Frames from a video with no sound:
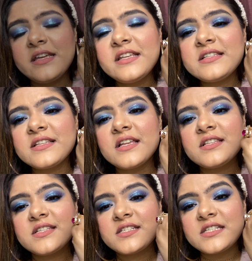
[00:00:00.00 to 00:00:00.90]
it is a
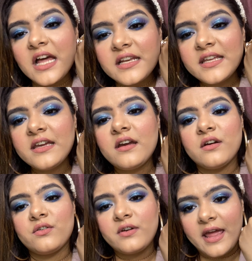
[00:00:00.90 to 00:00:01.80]
stunning
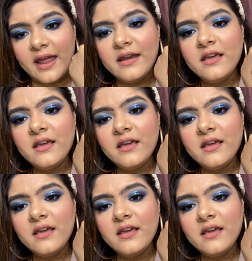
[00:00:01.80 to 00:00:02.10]
red.